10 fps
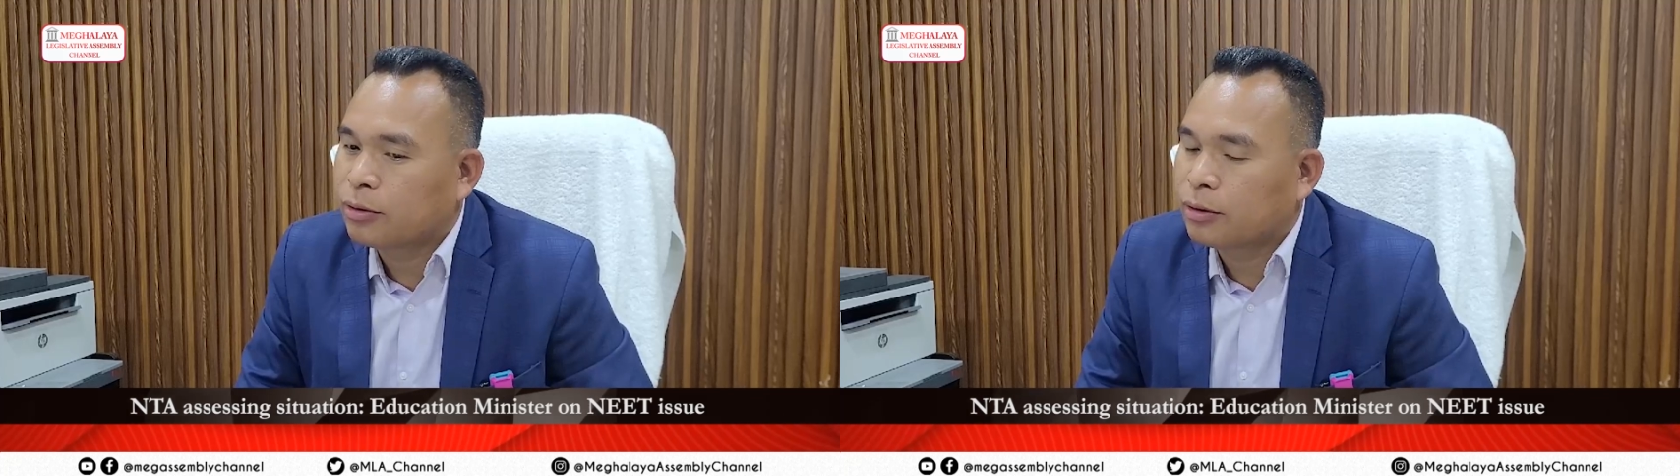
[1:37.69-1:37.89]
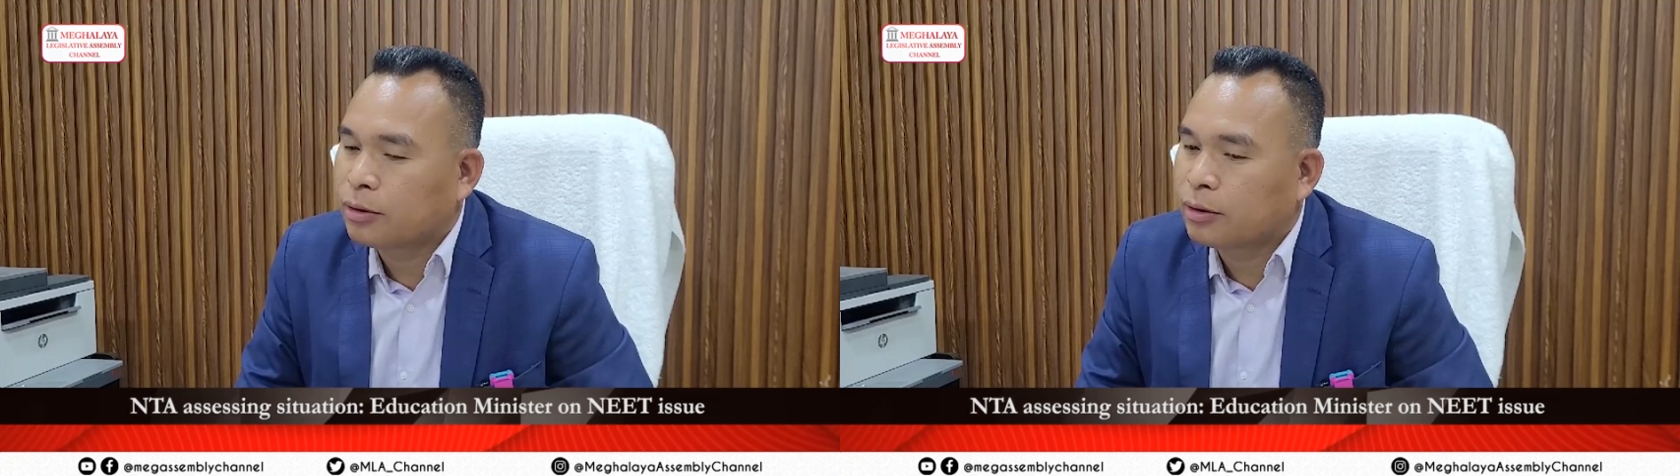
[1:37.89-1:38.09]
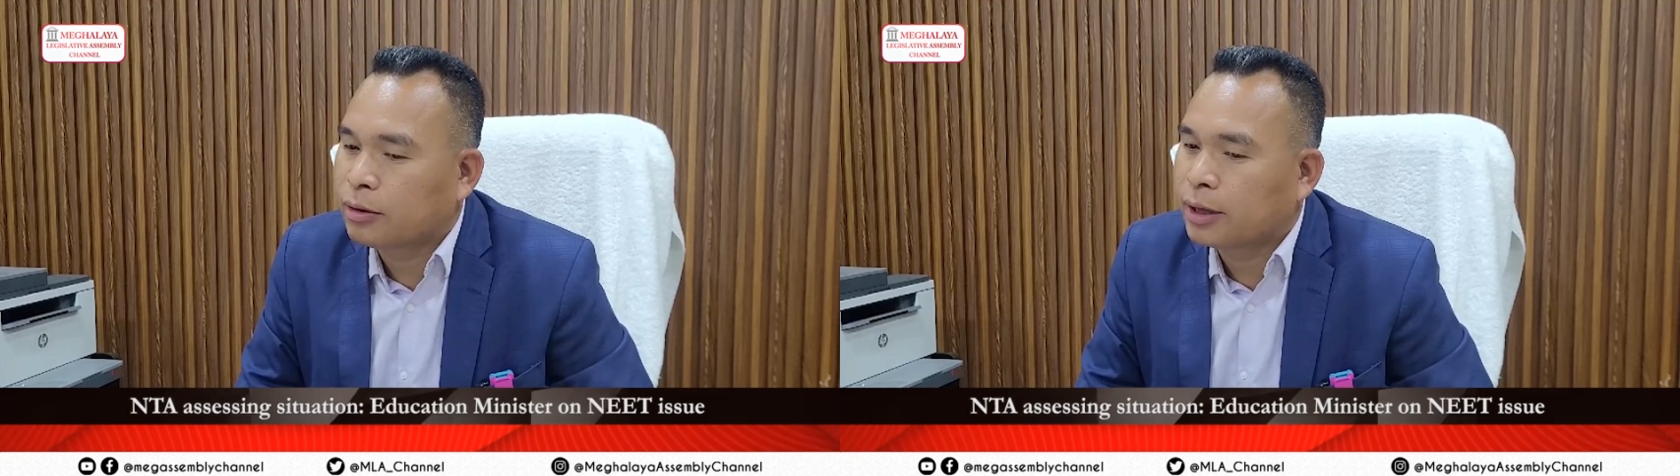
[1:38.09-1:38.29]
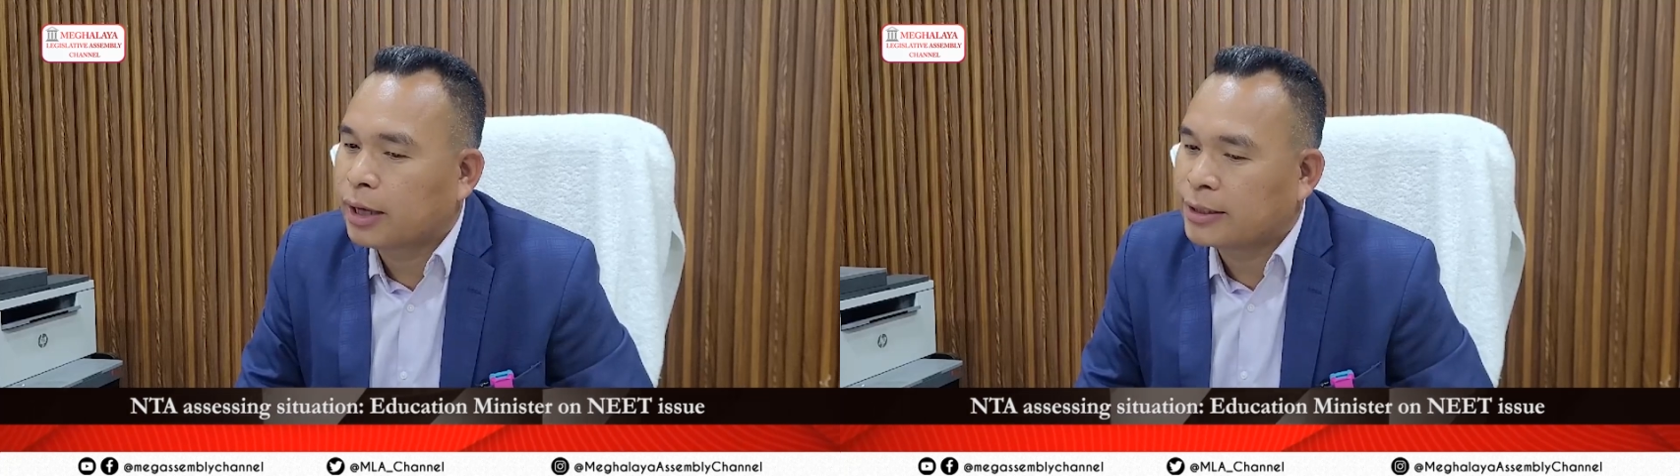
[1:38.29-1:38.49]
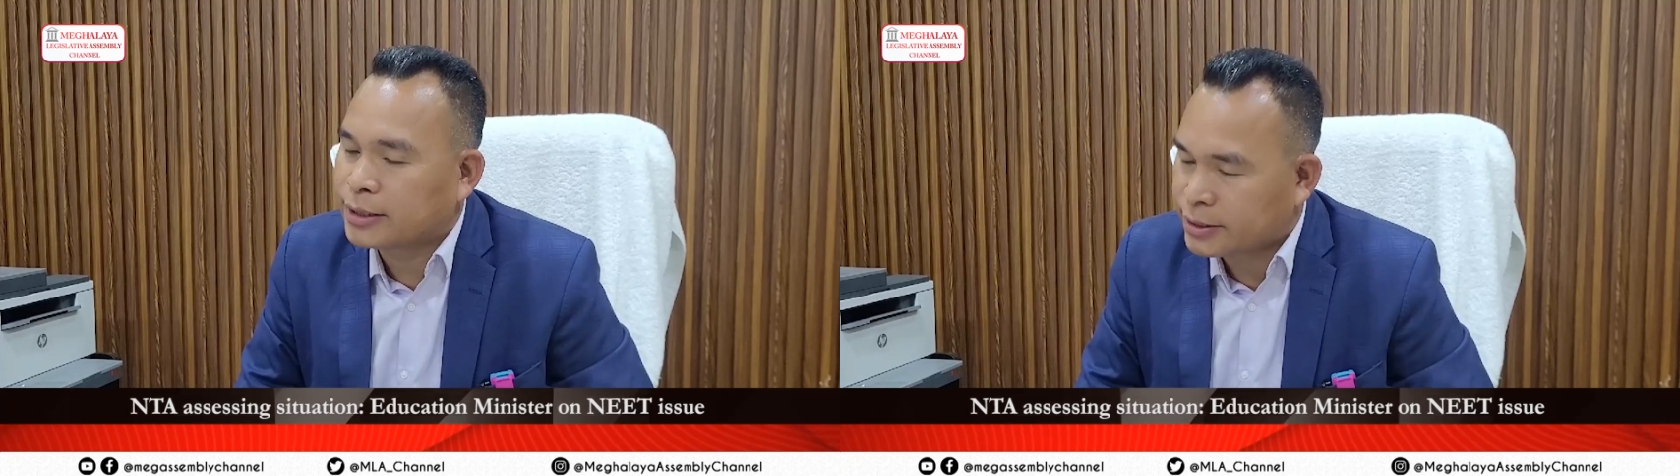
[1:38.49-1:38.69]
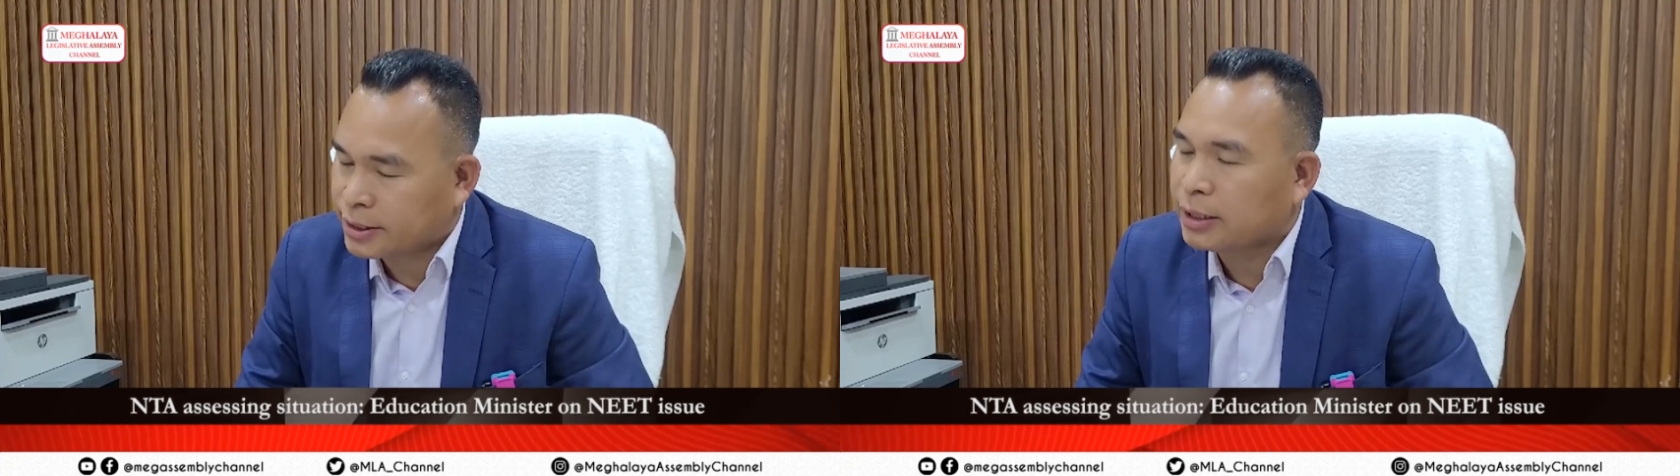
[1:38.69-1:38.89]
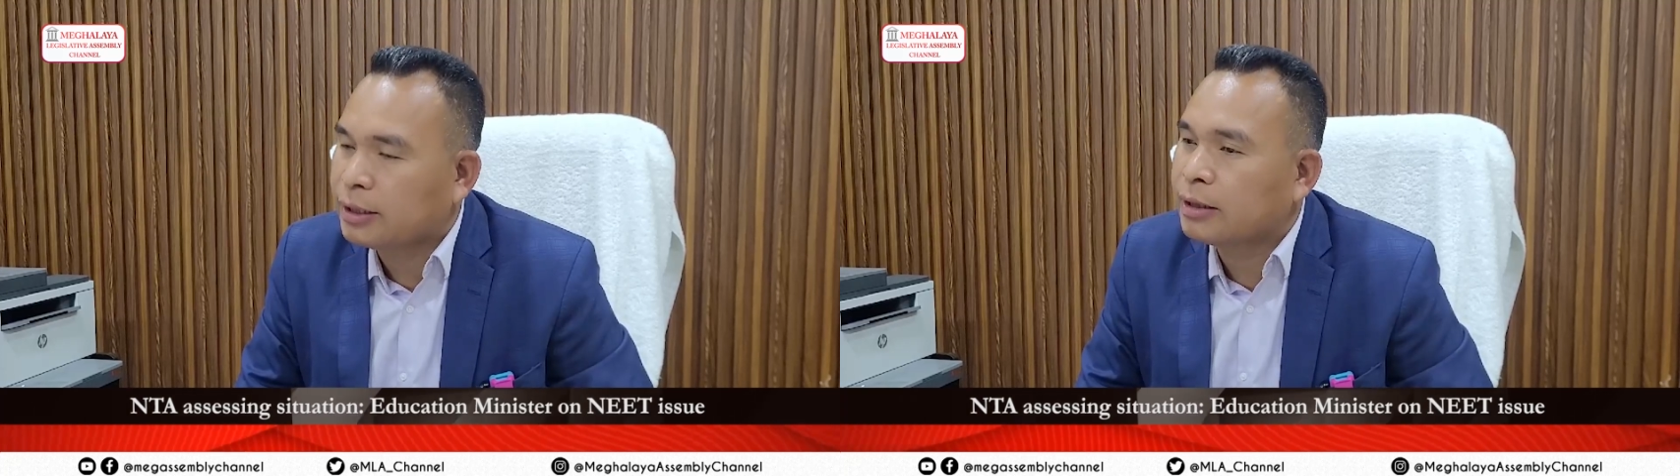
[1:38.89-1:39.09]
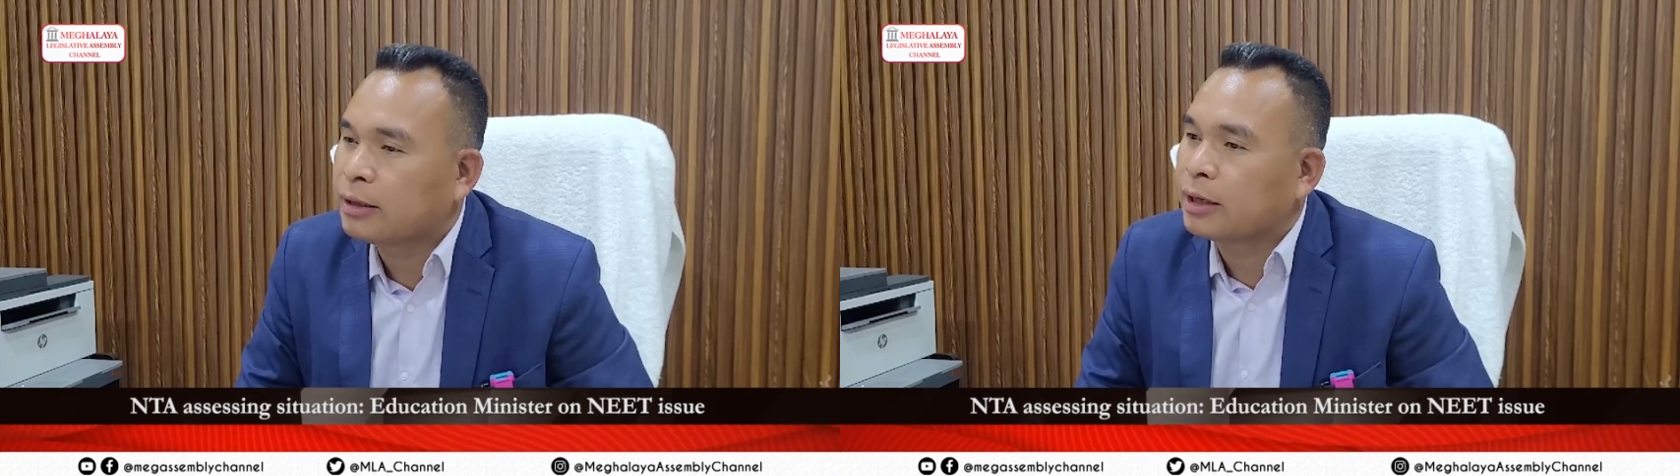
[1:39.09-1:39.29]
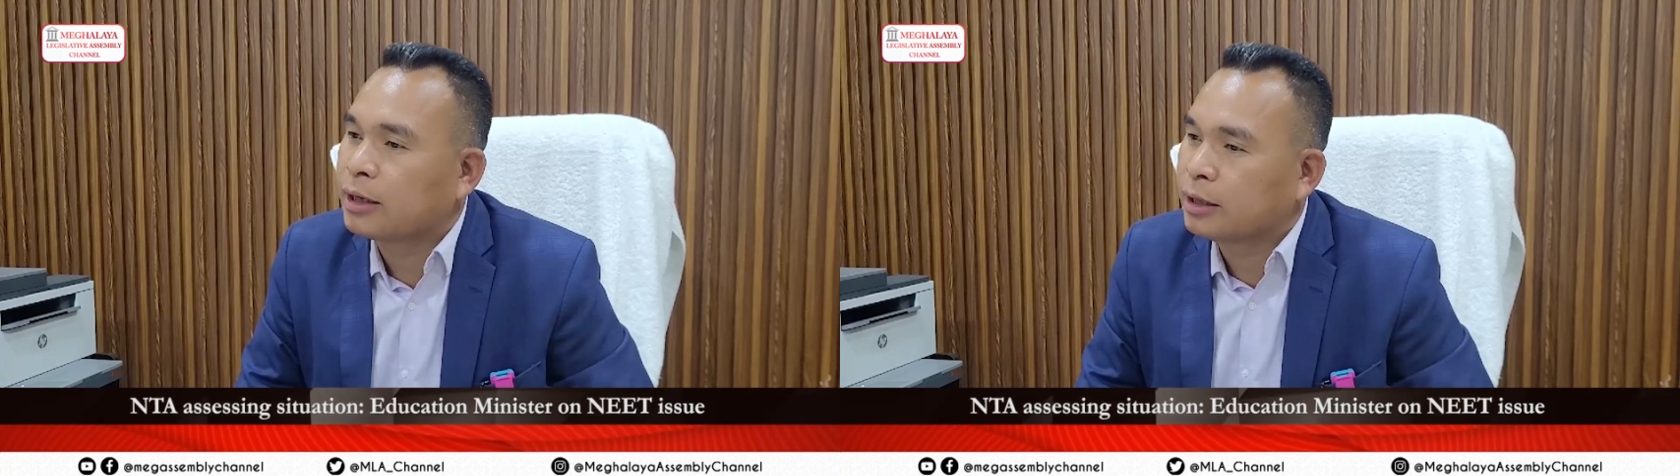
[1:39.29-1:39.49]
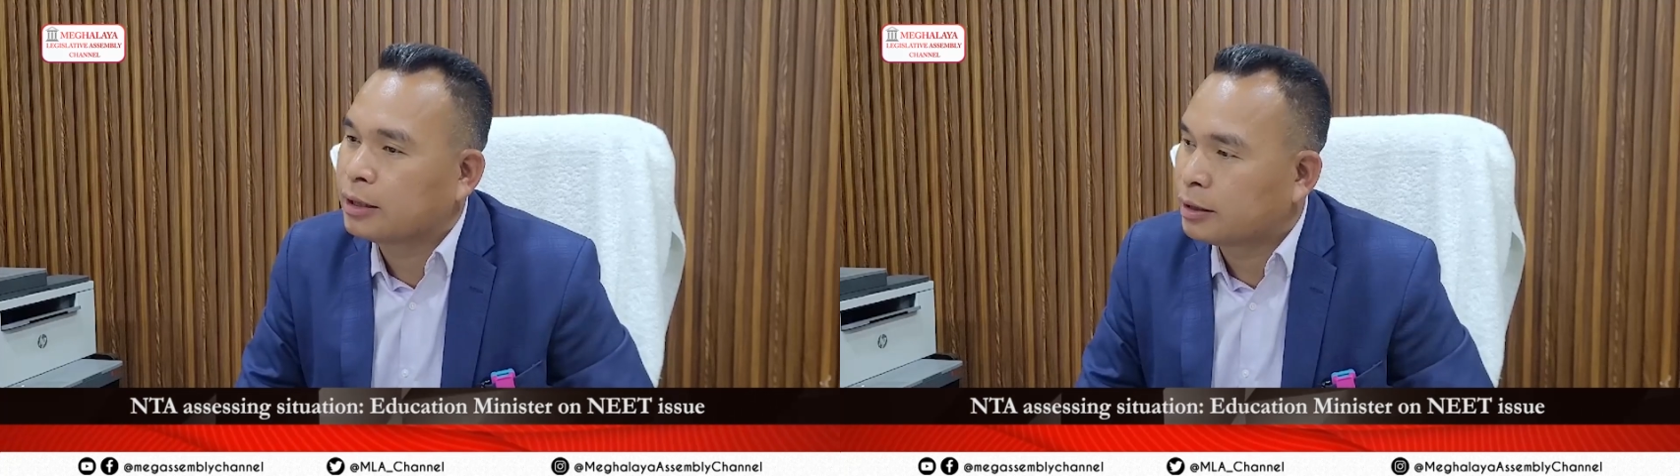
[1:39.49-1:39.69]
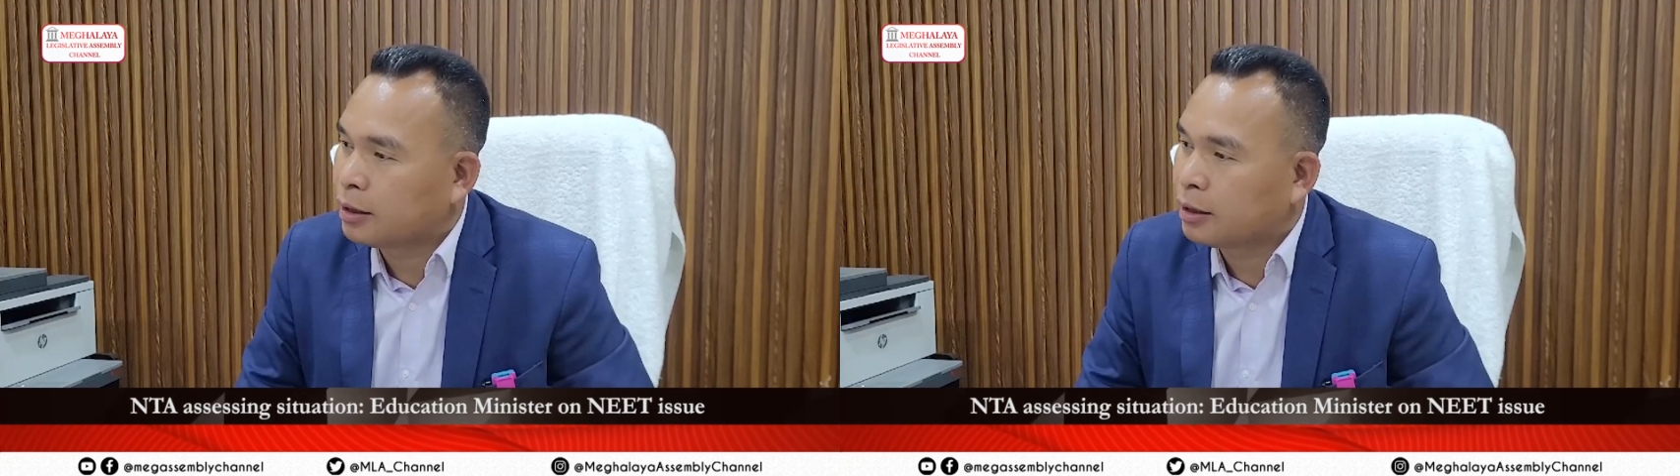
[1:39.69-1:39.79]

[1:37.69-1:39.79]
uh, assessing the